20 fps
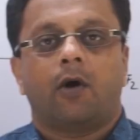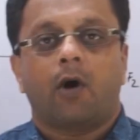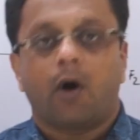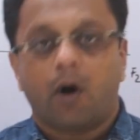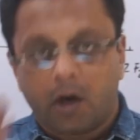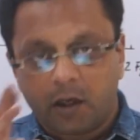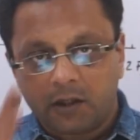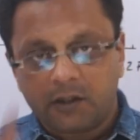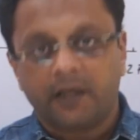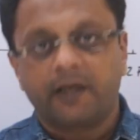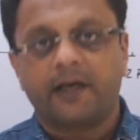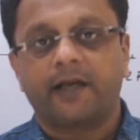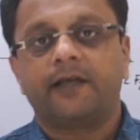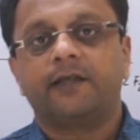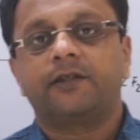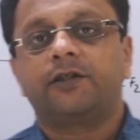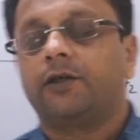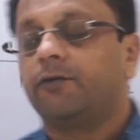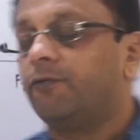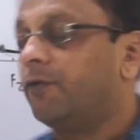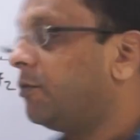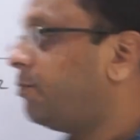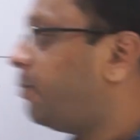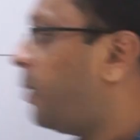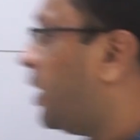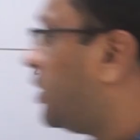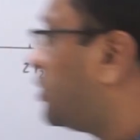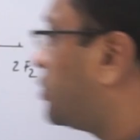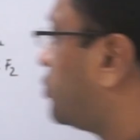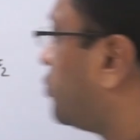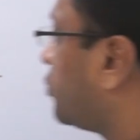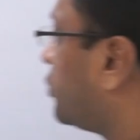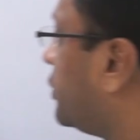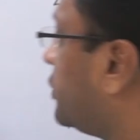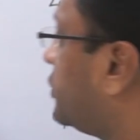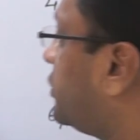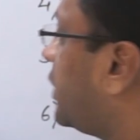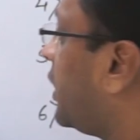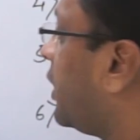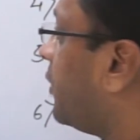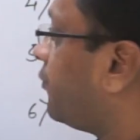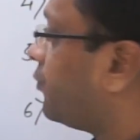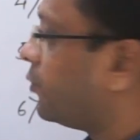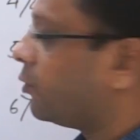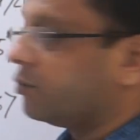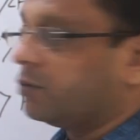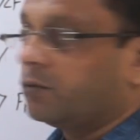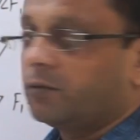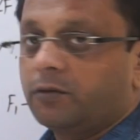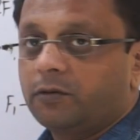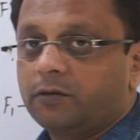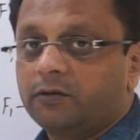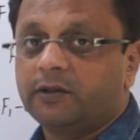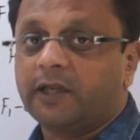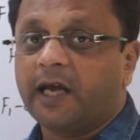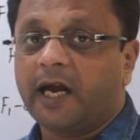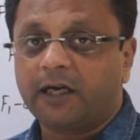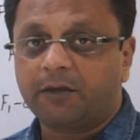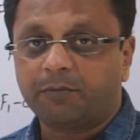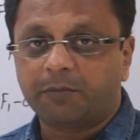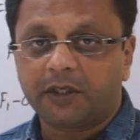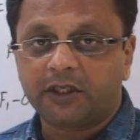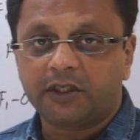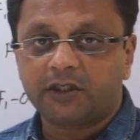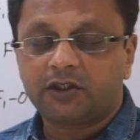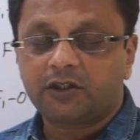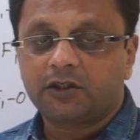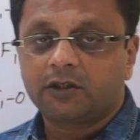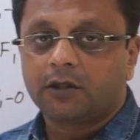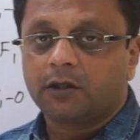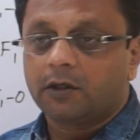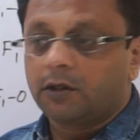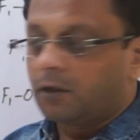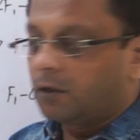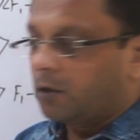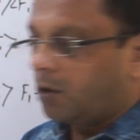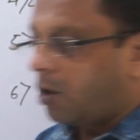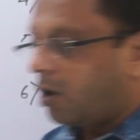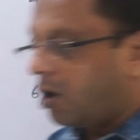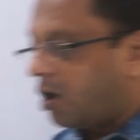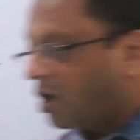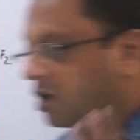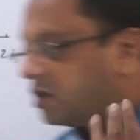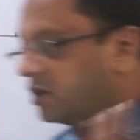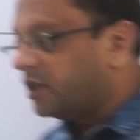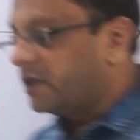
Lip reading: all the rays will pass through this F2. That means all